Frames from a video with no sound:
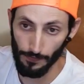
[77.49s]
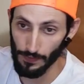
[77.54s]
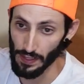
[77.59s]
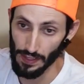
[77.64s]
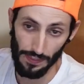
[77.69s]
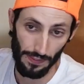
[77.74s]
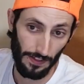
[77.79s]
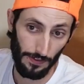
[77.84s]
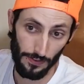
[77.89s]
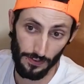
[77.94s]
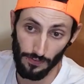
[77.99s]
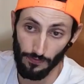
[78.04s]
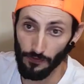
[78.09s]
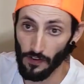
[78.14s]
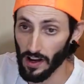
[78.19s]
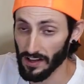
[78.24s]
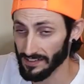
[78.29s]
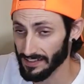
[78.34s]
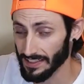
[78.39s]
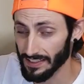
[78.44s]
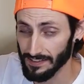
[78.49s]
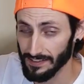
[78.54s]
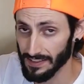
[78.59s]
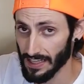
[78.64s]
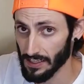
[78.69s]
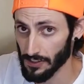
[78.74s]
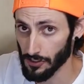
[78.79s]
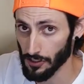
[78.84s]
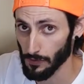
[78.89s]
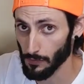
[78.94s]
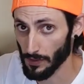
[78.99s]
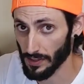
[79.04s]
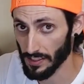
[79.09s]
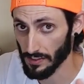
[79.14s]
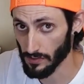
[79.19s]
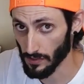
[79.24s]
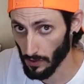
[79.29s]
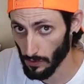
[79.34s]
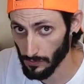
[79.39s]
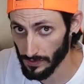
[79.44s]
Then there's a faucet extension with
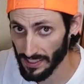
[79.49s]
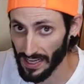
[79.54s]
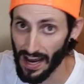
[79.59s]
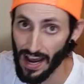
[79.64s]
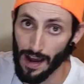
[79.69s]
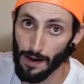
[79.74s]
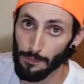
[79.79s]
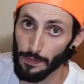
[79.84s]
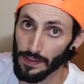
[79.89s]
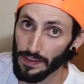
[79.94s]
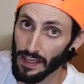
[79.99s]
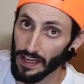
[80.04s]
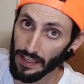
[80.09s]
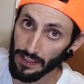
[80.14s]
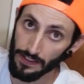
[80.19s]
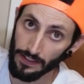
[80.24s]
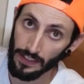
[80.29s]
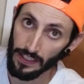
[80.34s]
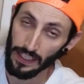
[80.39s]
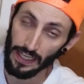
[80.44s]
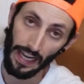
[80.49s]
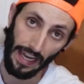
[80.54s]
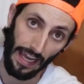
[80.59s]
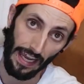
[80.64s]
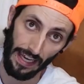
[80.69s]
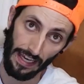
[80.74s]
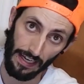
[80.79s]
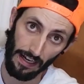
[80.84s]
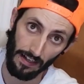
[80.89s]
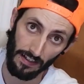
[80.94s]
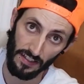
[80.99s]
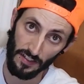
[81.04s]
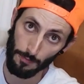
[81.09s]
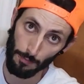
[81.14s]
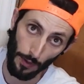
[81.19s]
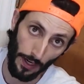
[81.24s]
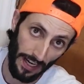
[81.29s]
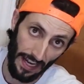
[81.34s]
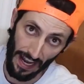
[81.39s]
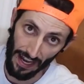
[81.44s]
its own tap, and then a
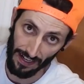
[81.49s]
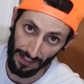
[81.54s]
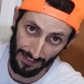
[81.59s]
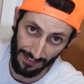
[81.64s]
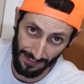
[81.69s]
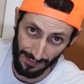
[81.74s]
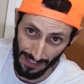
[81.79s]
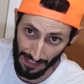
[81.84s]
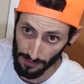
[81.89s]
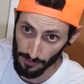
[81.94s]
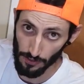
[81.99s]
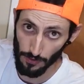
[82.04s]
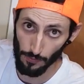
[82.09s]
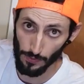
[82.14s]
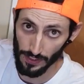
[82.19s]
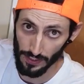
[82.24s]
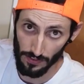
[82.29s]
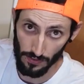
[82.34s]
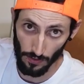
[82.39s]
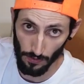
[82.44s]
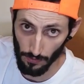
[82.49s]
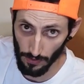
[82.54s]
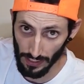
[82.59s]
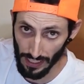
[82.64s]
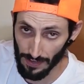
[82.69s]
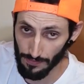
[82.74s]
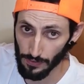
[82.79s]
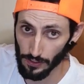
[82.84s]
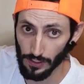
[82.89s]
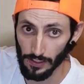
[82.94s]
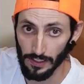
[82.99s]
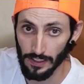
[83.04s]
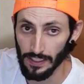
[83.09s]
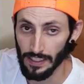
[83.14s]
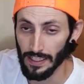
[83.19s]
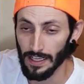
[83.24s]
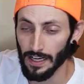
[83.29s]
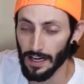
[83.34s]
spray head extension with its own lever.